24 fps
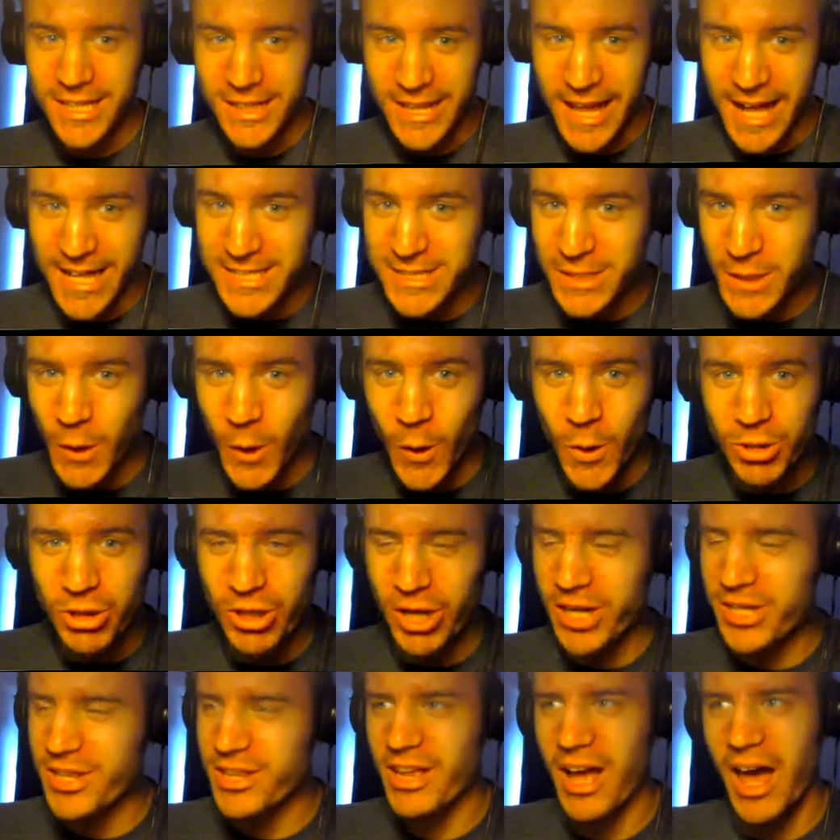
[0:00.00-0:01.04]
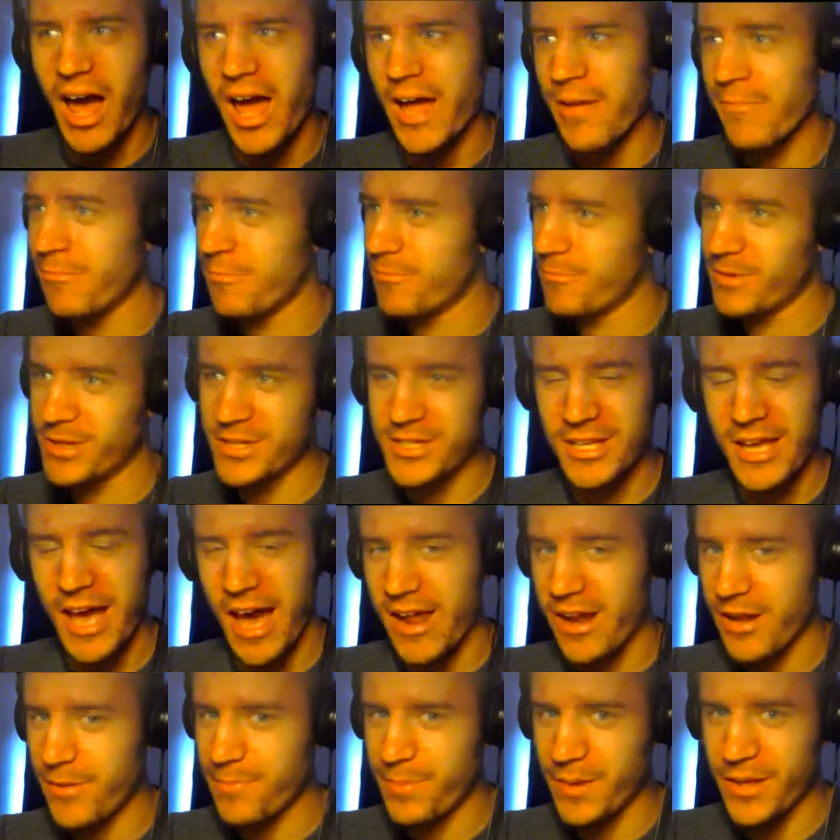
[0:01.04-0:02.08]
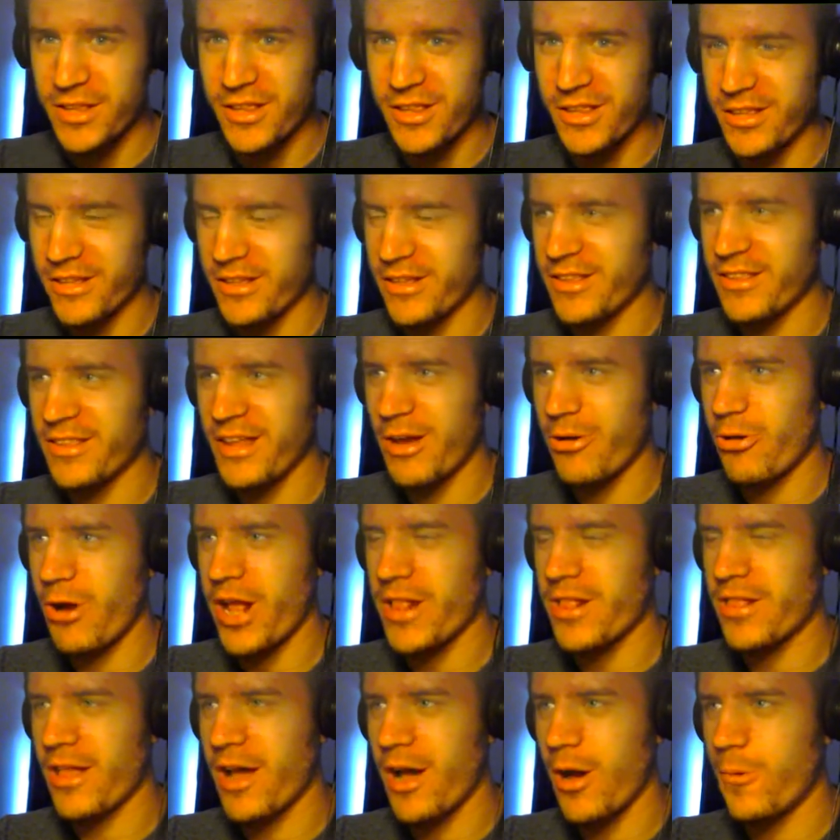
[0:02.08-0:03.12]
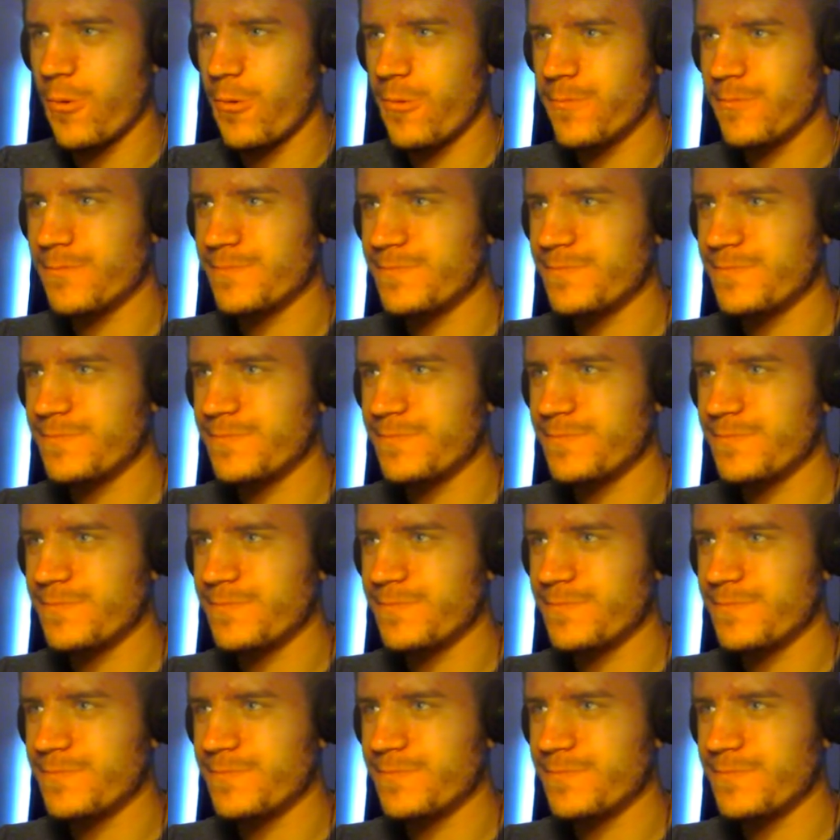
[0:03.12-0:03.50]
Let's go third time. It's gotta be uh, right now.